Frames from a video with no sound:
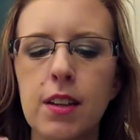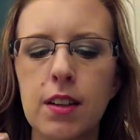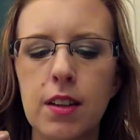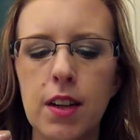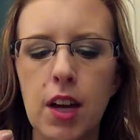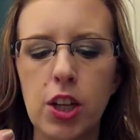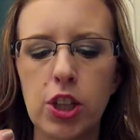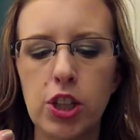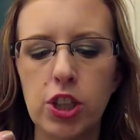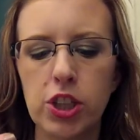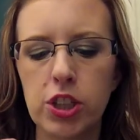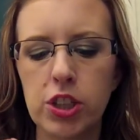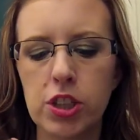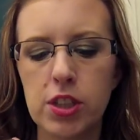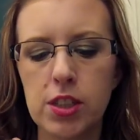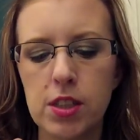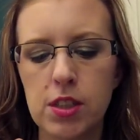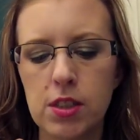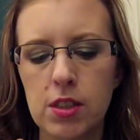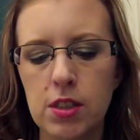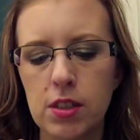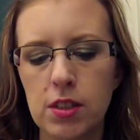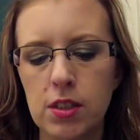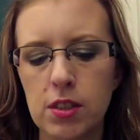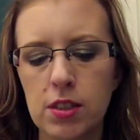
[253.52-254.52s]
Colors,
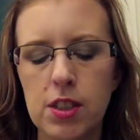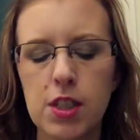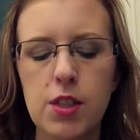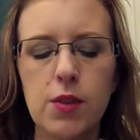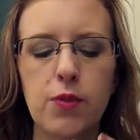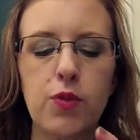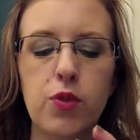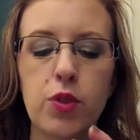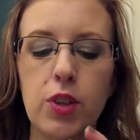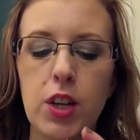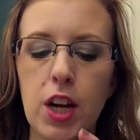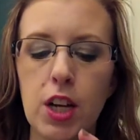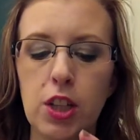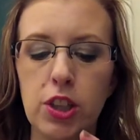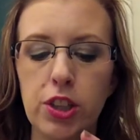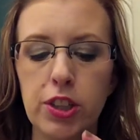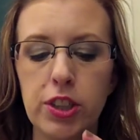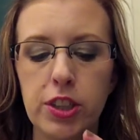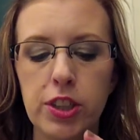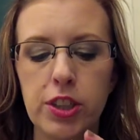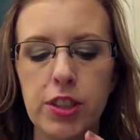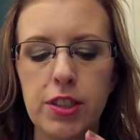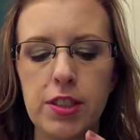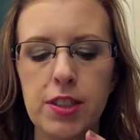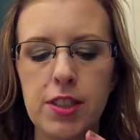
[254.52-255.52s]
Sinful
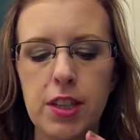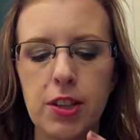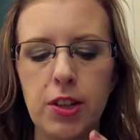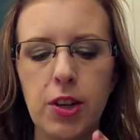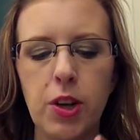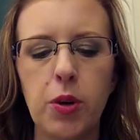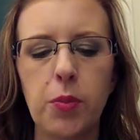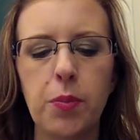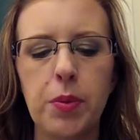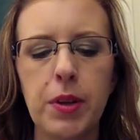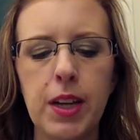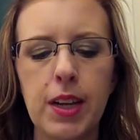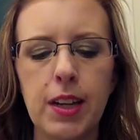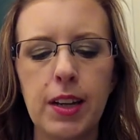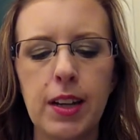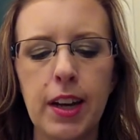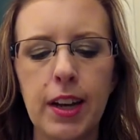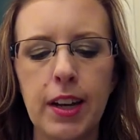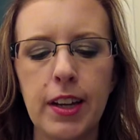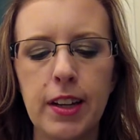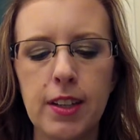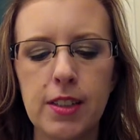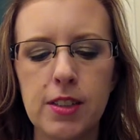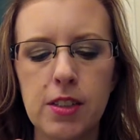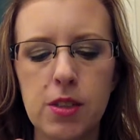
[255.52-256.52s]
Colors, and opening
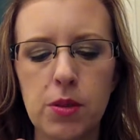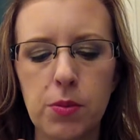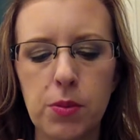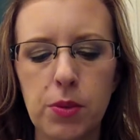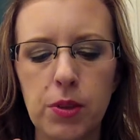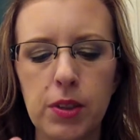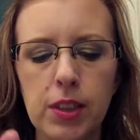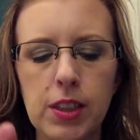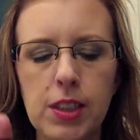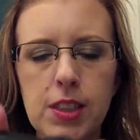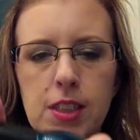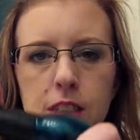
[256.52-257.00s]
night. It's a really